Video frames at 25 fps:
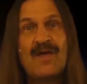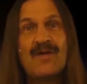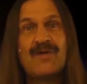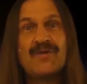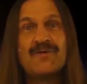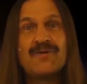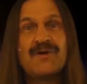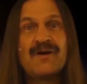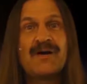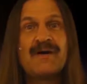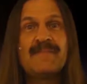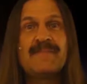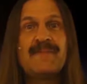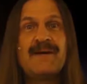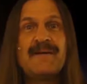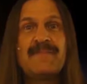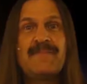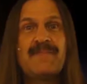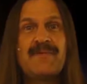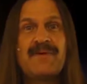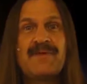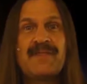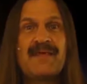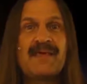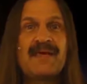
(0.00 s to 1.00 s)
you come
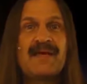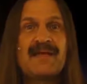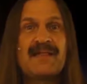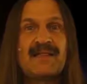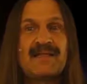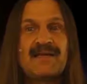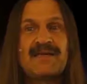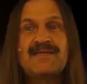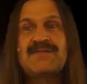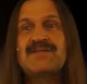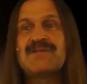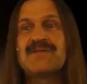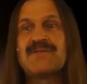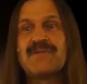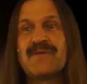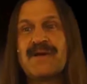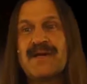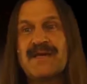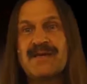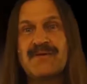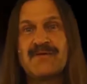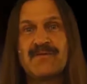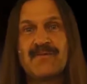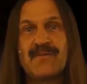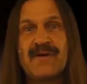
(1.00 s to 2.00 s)
up with a collision
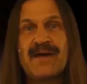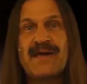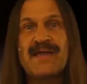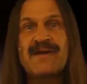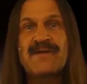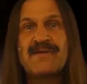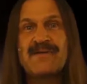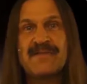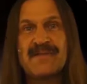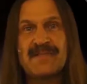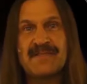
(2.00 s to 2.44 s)
rate greater